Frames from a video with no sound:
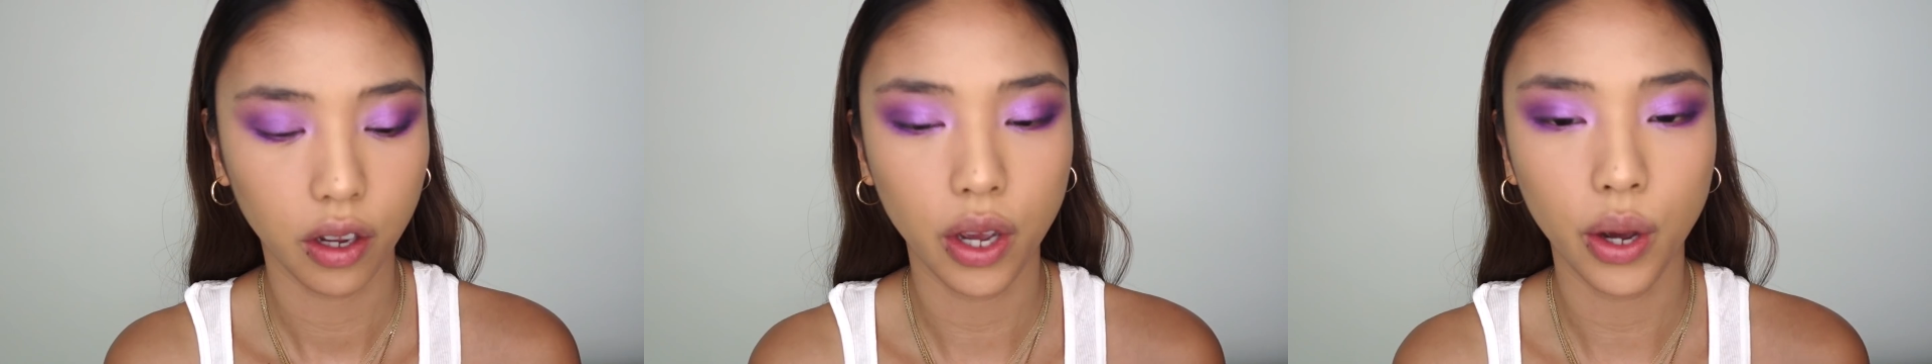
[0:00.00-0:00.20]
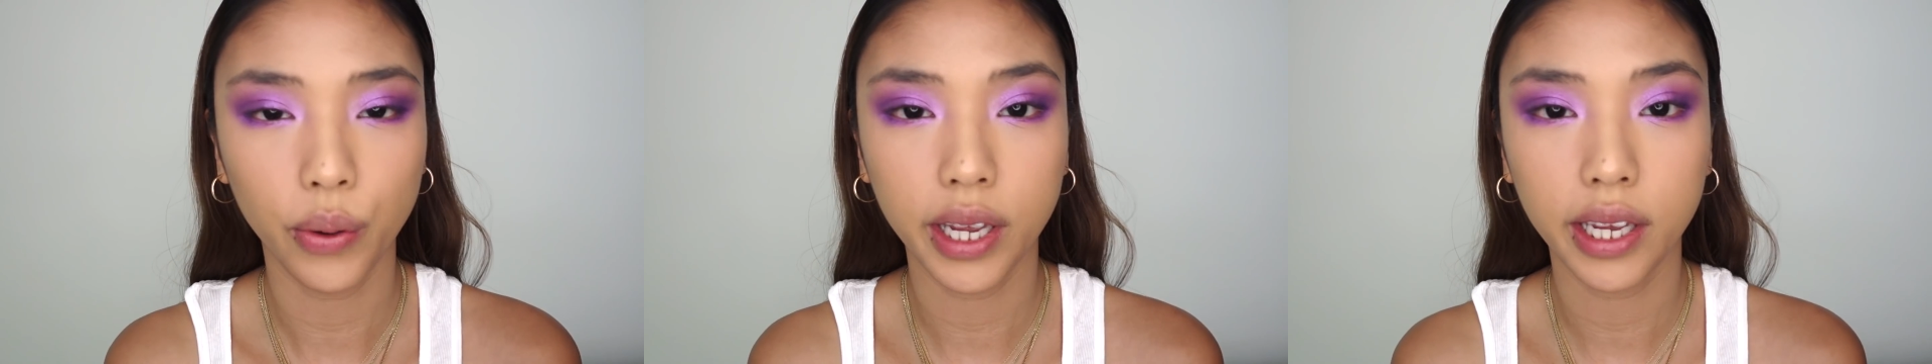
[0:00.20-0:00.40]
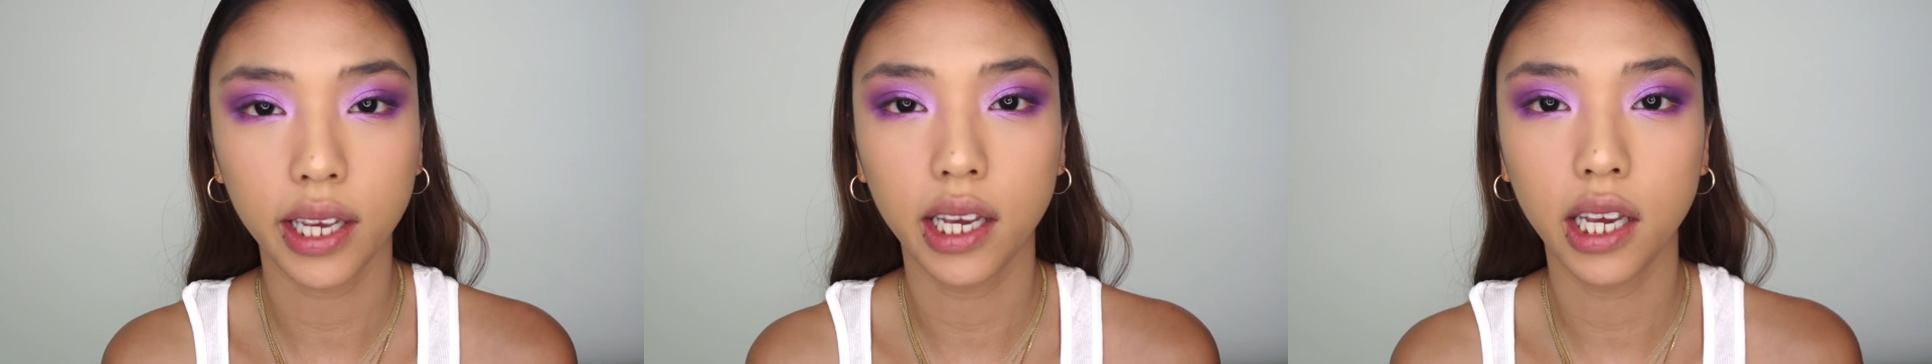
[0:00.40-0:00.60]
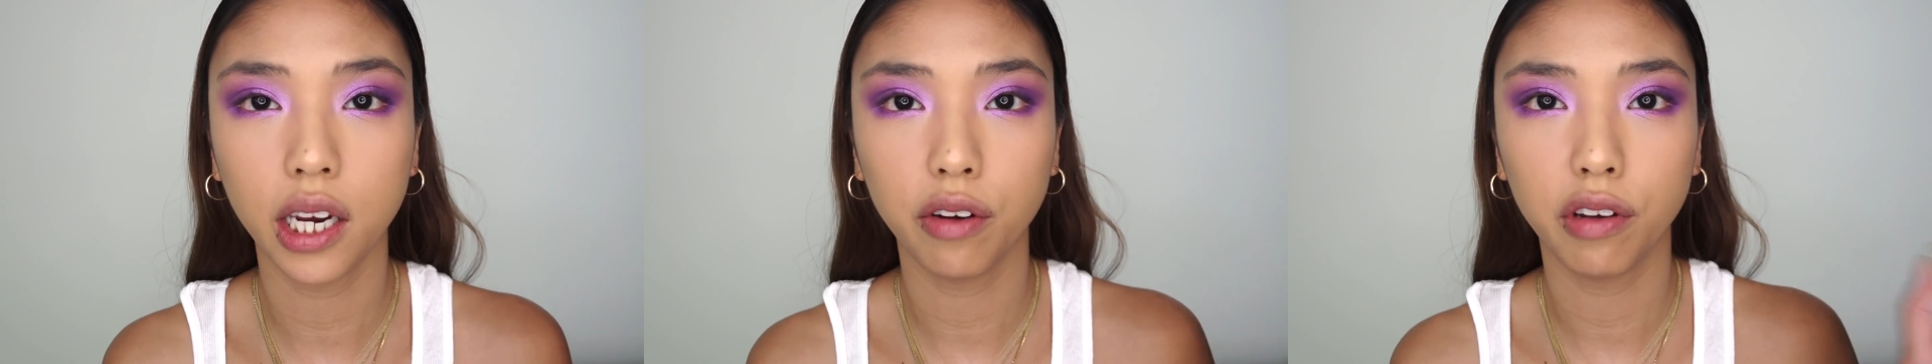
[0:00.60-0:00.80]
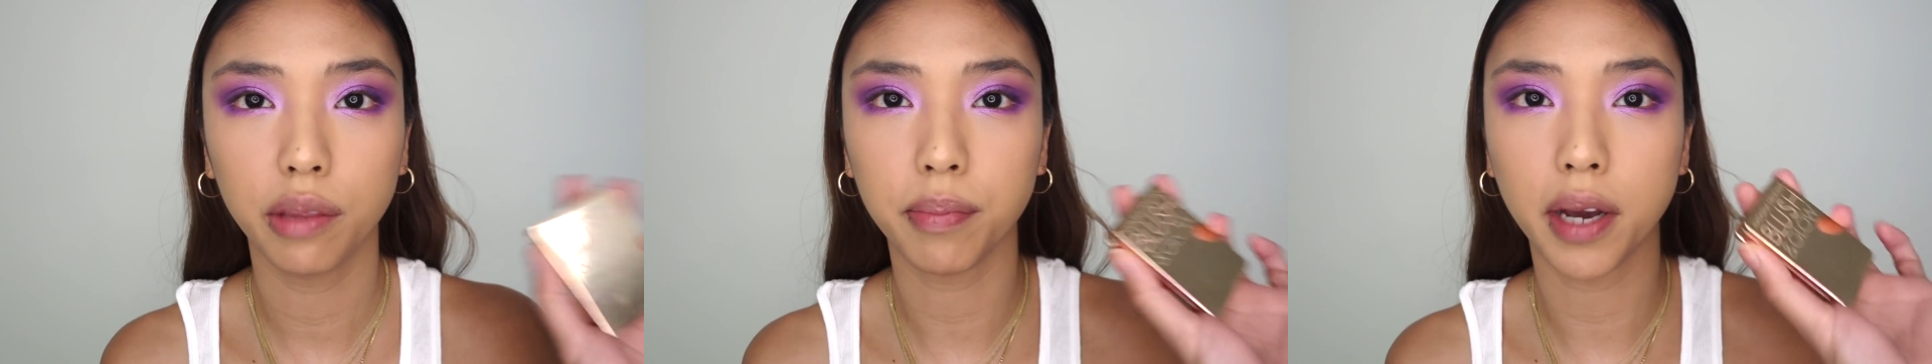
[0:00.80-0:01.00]
Going in
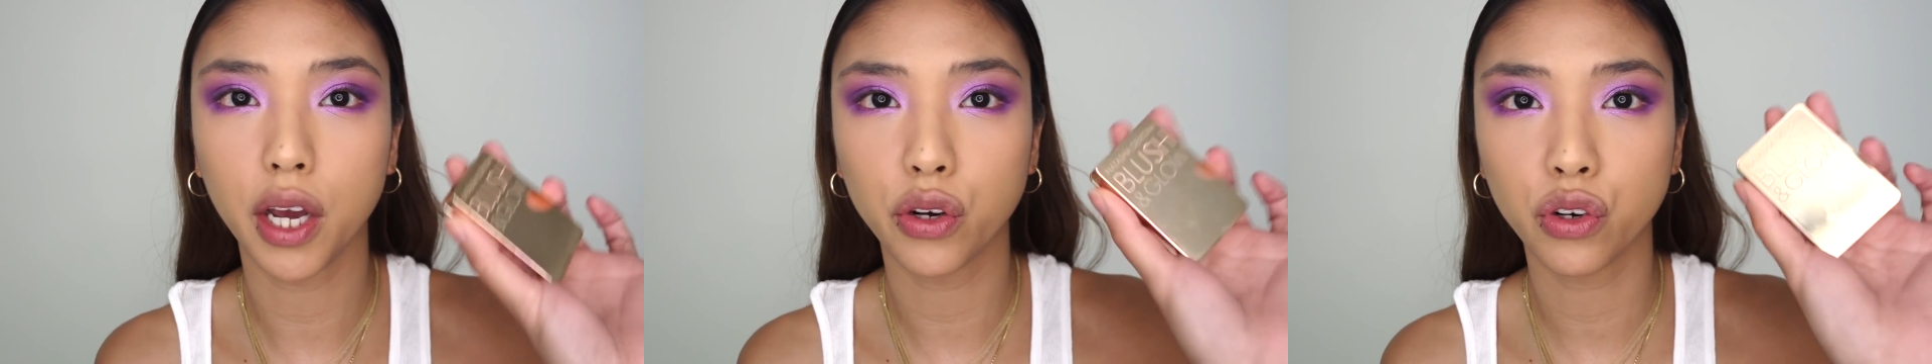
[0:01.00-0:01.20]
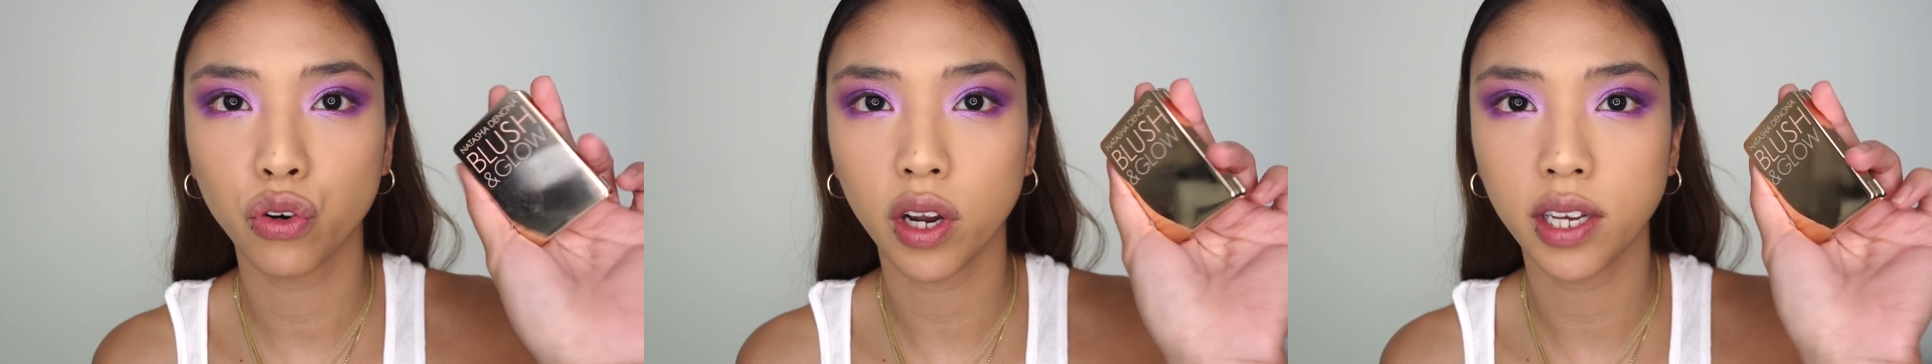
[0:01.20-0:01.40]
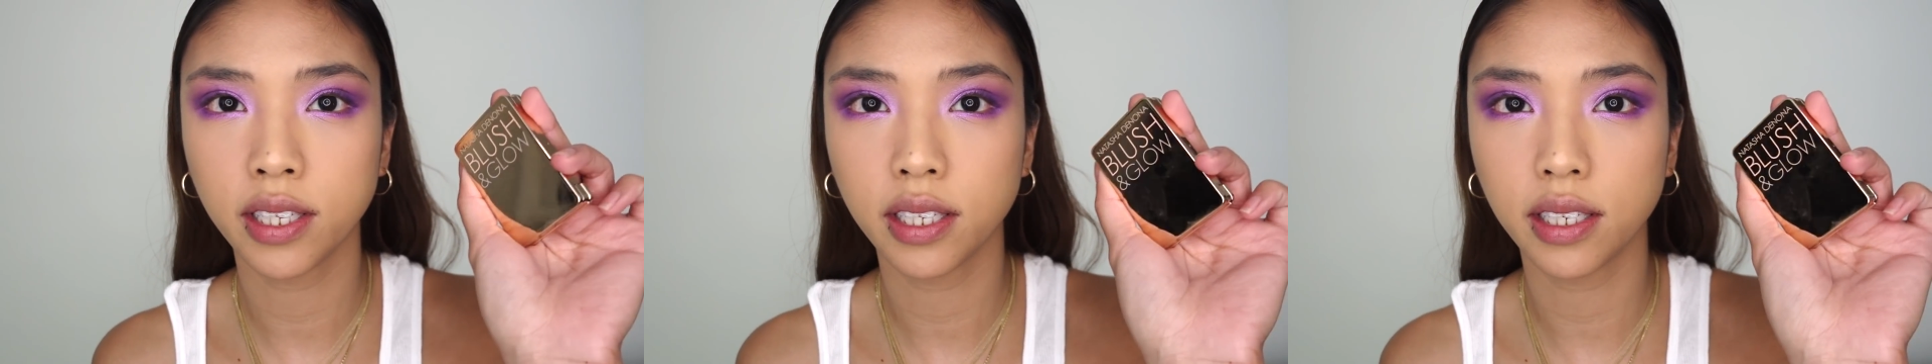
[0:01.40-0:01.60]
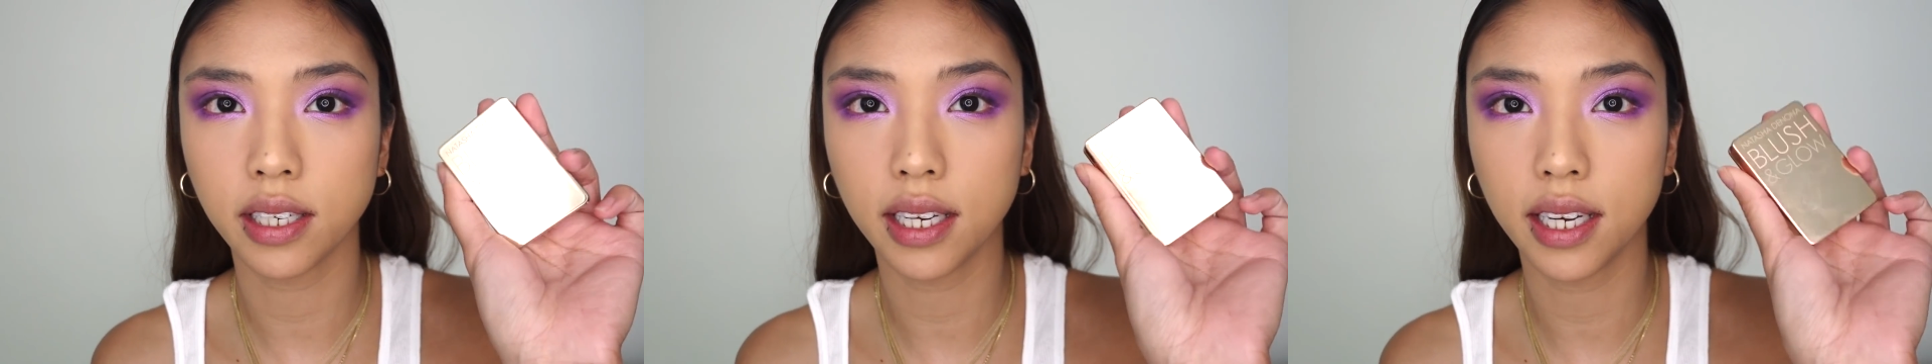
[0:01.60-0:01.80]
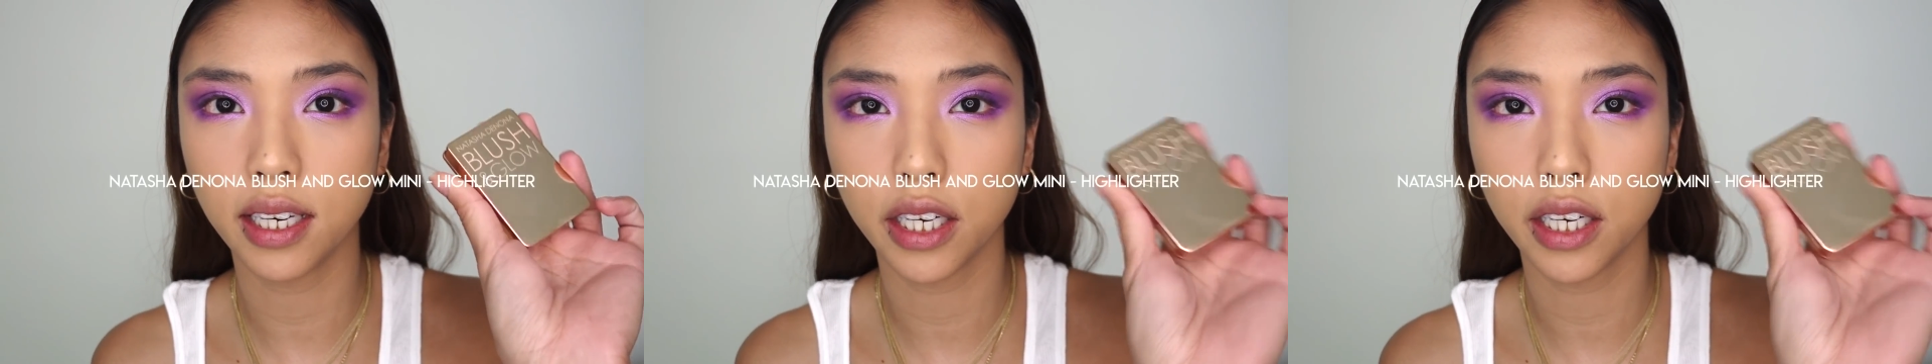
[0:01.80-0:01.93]
with my trusty